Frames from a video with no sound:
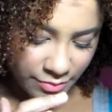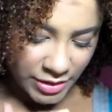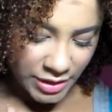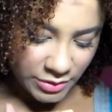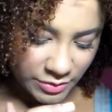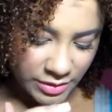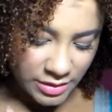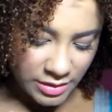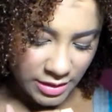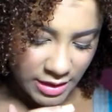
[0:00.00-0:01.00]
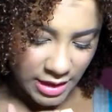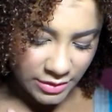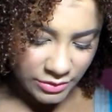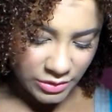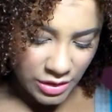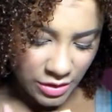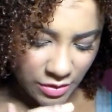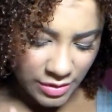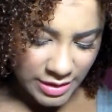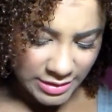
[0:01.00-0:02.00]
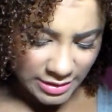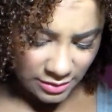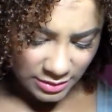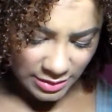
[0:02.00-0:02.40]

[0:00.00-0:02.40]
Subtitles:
But this one, the undertone is still